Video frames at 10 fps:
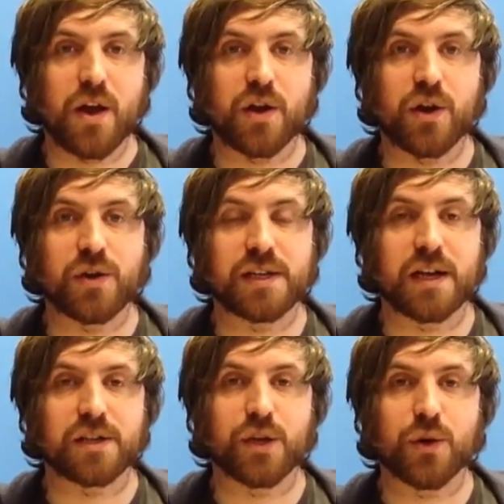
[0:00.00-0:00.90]
losing a
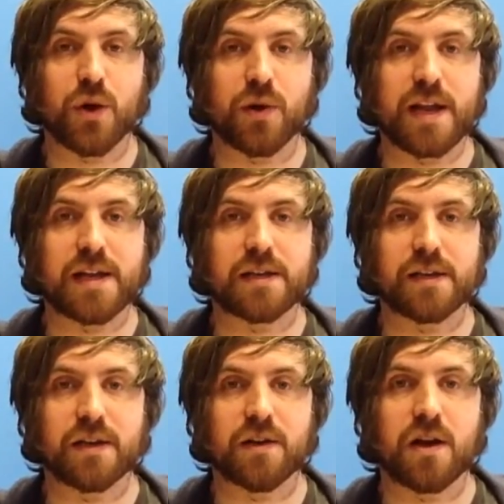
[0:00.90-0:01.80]
2-goal lead
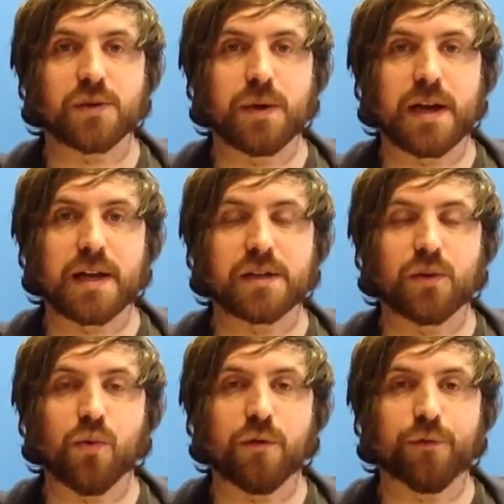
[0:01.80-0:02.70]
last weekend to
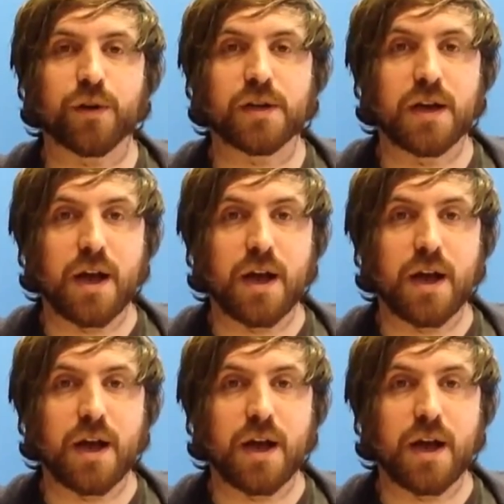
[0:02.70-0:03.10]
Watford.